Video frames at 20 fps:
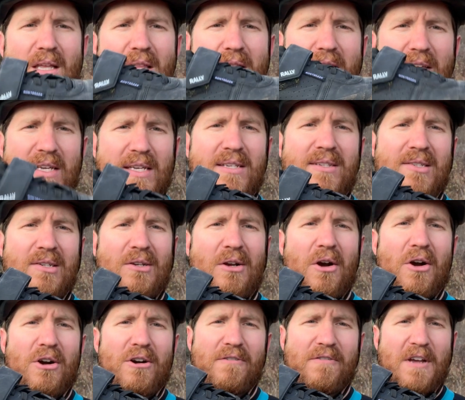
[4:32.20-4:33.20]
These
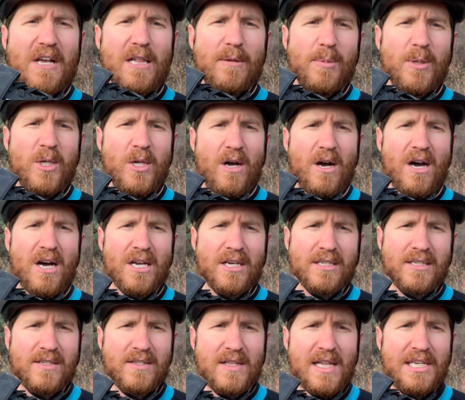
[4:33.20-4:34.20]
are available
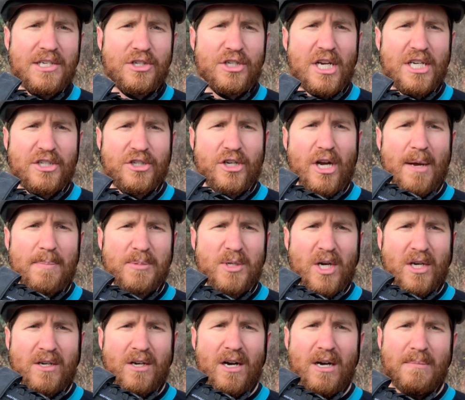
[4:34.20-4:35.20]
on
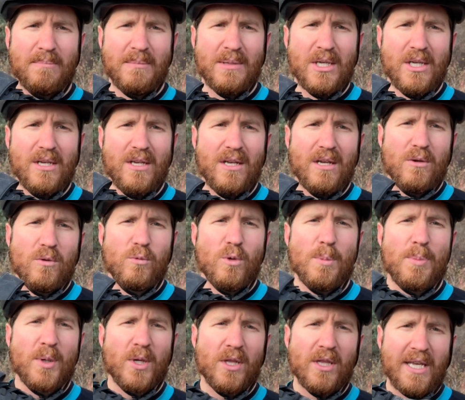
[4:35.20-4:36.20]
sledshedshop.com.
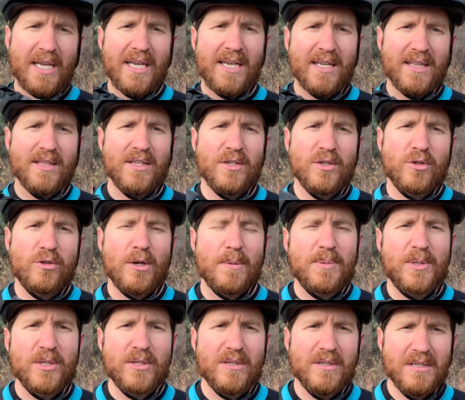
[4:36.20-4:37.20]
We'll put a link in the
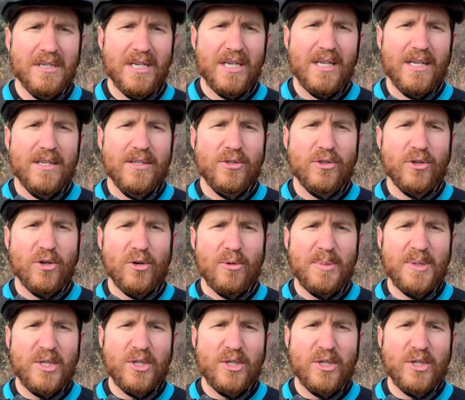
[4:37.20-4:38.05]
description, so be